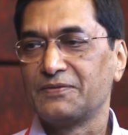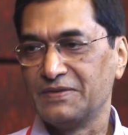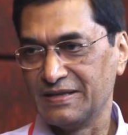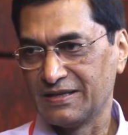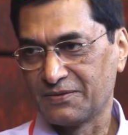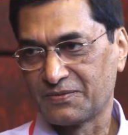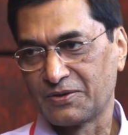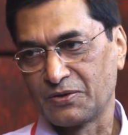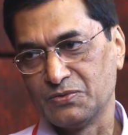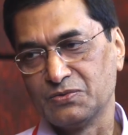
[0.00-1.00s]
fda
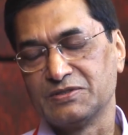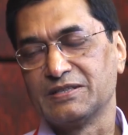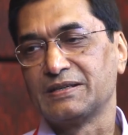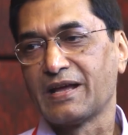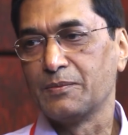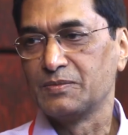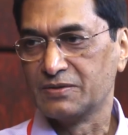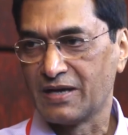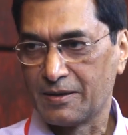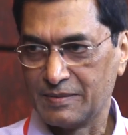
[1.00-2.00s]
for use in type
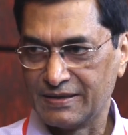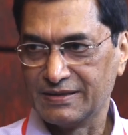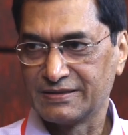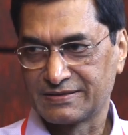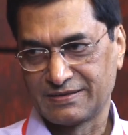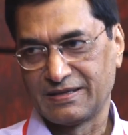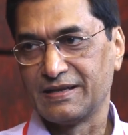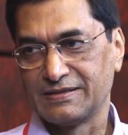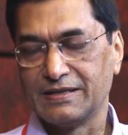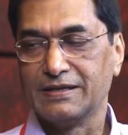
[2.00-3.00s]
2 diabetes
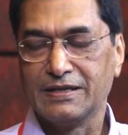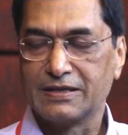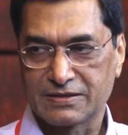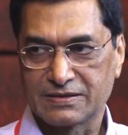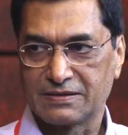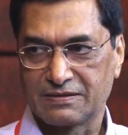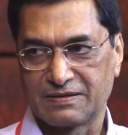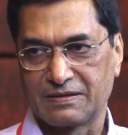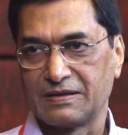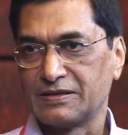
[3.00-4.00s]
as an indication
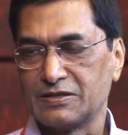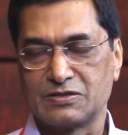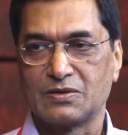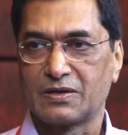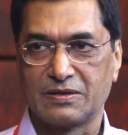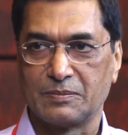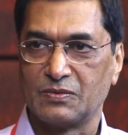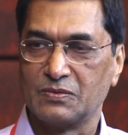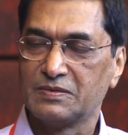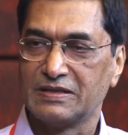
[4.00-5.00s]
it is not
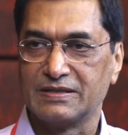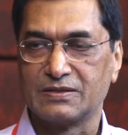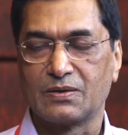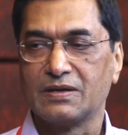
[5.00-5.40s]
approved it is okay.